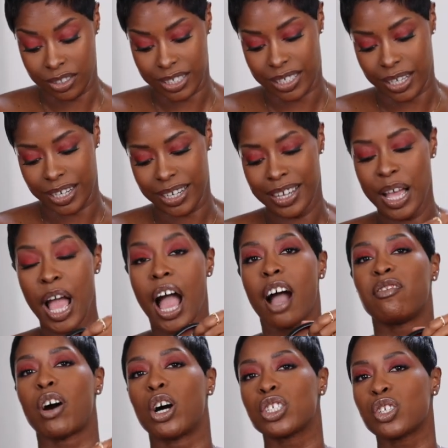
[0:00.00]
Listen,
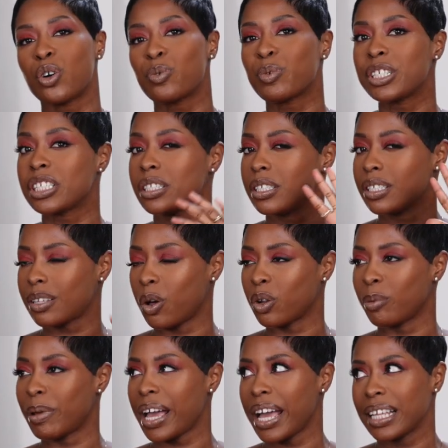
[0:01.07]
I've also recently
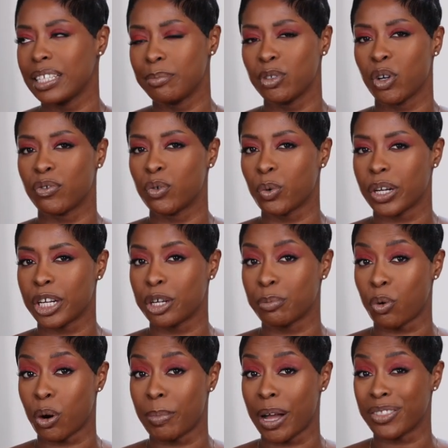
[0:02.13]
sold a bag. Let me know if you want to hear
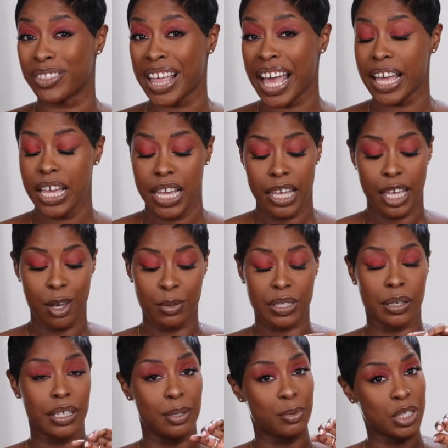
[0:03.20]
more about that. It was
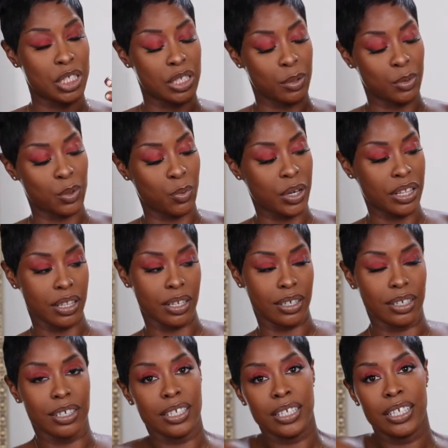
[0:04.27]
a, it was, it was one of
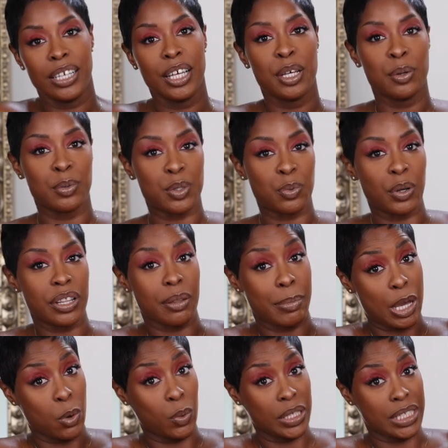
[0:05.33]
the, it was one of the
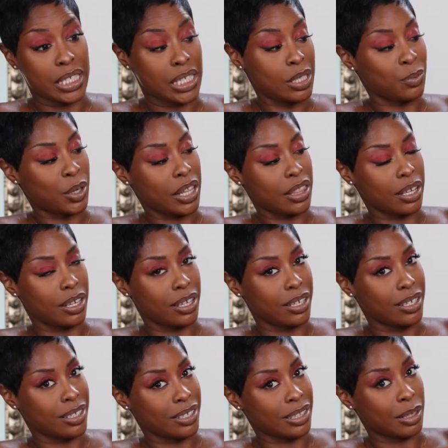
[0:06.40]
big ones, one of
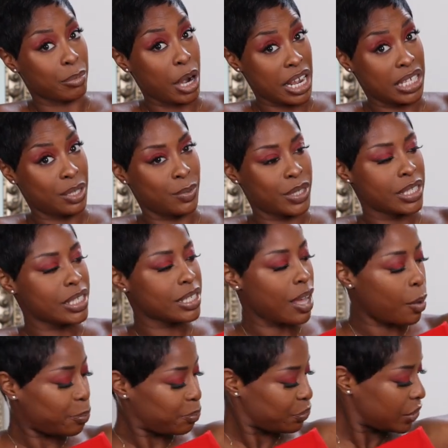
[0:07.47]
the the pricey ones.
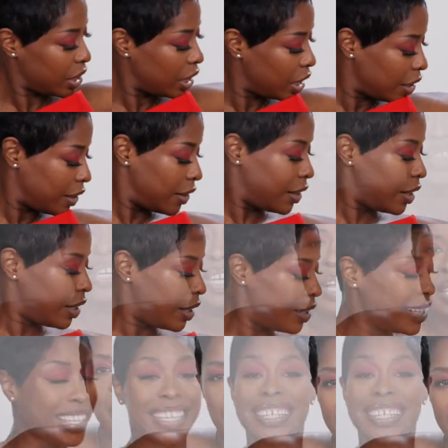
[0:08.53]
So the next